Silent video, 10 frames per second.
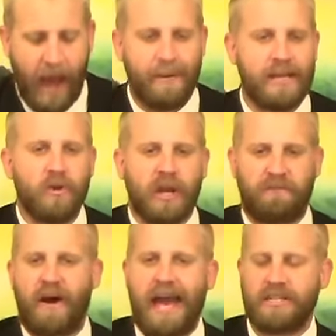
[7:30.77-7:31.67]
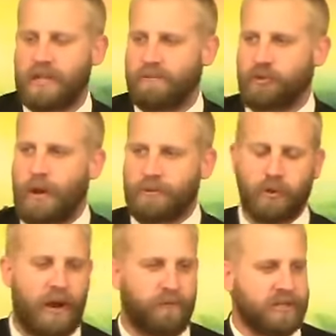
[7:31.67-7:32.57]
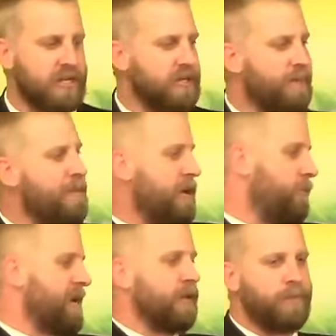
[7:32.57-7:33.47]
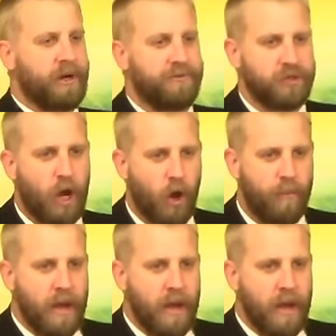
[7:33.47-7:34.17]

I mean, you could find some scripture references and maybe it'll be in the book of Job